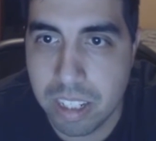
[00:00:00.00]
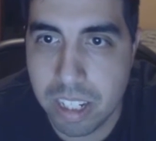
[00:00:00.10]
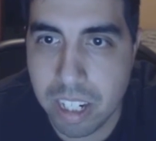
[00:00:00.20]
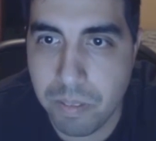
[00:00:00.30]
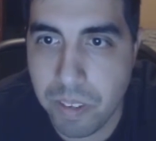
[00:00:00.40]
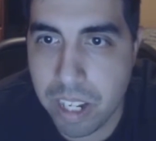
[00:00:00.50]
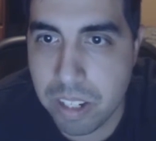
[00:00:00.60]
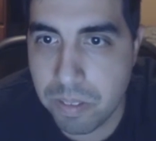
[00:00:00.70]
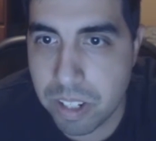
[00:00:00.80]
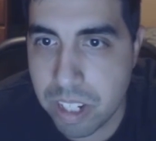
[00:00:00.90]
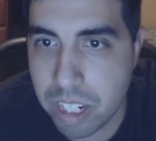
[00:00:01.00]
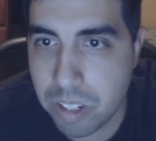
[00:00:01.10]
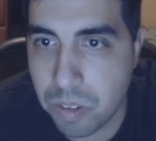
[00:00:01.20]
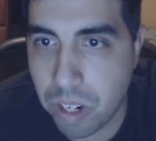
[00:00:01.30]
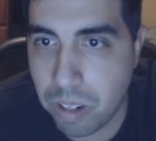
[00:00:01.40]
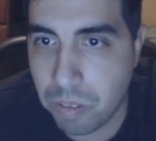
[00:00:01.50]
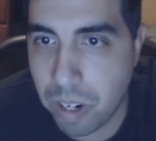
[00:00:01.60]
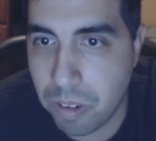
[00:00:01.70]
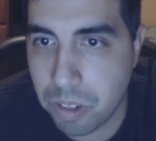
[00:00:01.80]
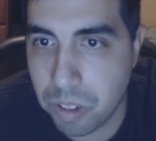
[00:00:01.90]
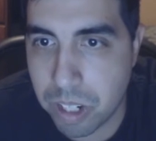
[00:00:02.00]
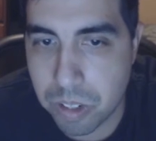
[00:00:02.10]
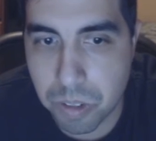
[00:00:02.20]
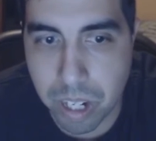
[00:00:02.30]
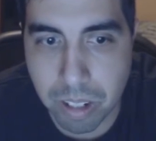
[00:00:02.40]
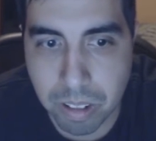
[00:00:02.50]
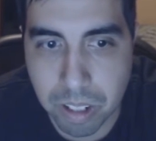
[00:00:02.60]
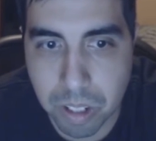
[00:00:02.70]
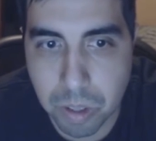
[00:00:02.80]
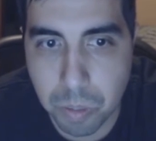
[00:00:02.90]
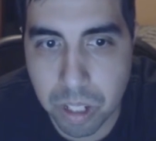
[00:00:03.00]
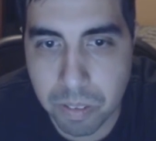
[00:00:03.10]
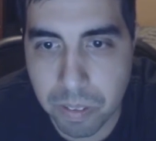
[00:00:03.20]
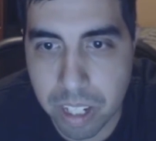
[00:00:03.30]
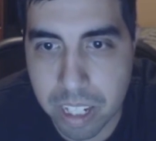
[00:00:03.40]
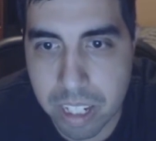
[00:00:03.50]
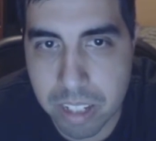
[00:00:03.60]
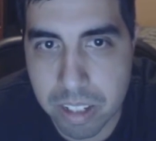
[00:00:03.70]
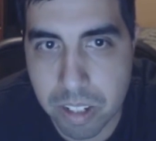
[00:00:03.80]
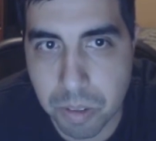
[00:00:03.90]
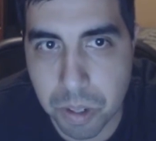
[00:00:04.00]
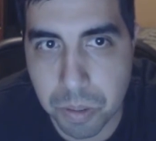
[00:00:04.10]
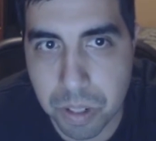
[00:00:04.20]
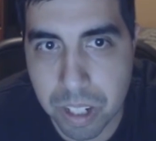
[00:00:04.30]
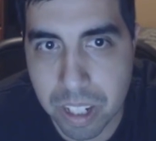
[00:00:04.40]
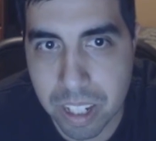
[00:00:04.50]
Second phase of the second trial round cooking trial. Qualified zero.